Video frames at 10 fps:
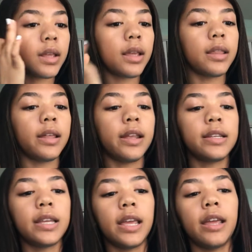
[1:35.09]
And then I
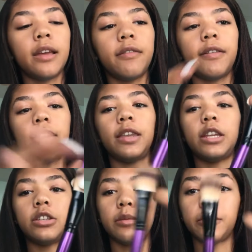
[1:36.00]
take a
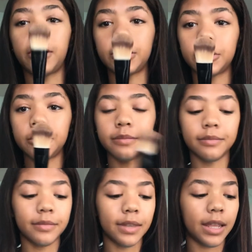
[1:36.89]
foundation brush
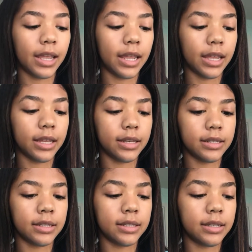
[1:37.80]

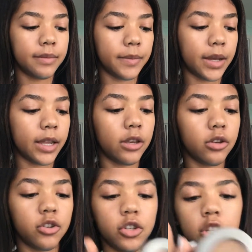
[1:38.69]
and my
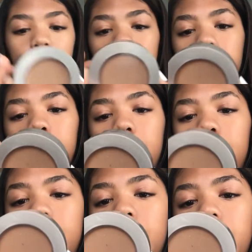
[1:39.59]

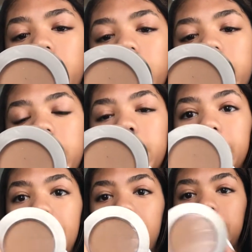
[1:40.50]
Neutrogena Mineral Shears
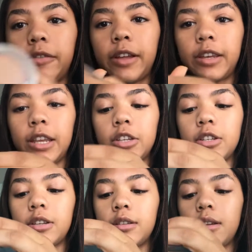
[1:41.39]
Powder
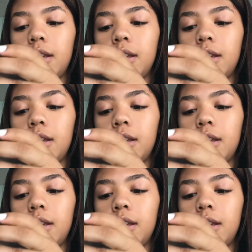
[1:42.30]
Foundation,